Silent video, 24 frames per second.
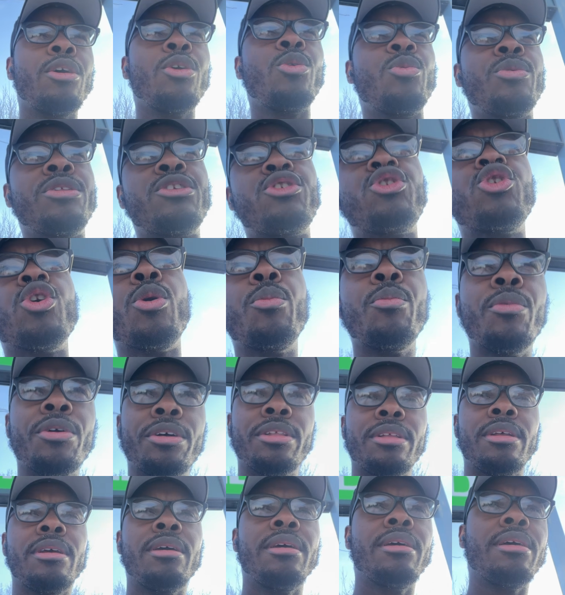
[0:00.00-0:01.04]
with
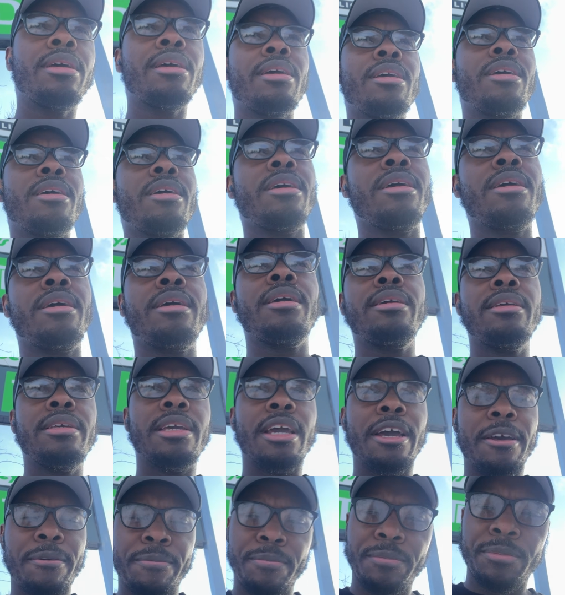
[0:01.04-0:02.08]
someone.
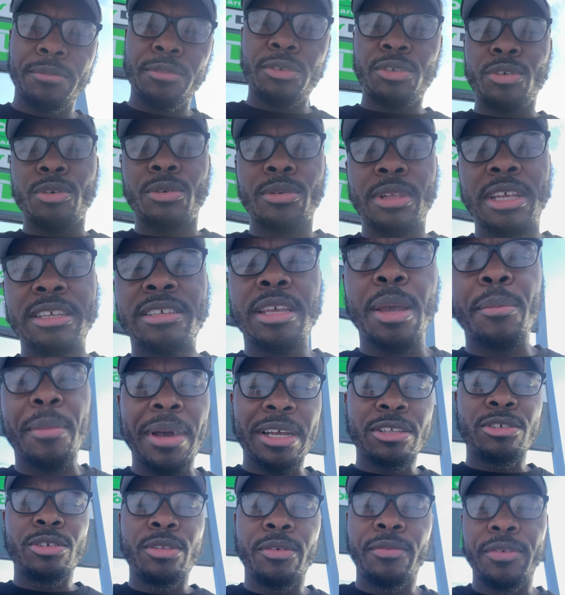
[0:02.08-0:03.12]
Yeah, so let's get
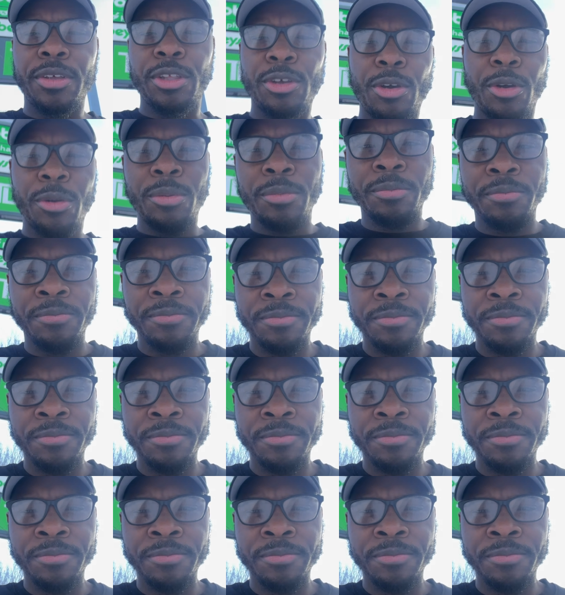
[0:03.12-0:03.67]
back to the video.